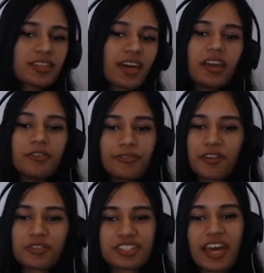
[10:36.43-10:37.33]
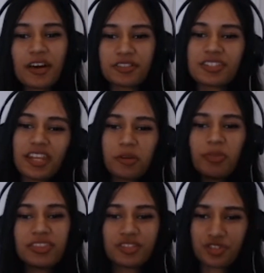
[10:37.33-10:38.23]
I found sounds and I
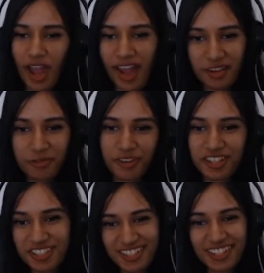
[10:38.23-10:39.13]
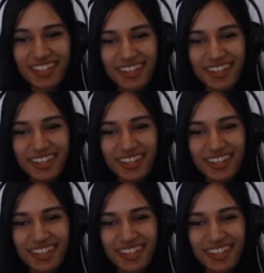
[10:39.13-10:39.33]
made the track first,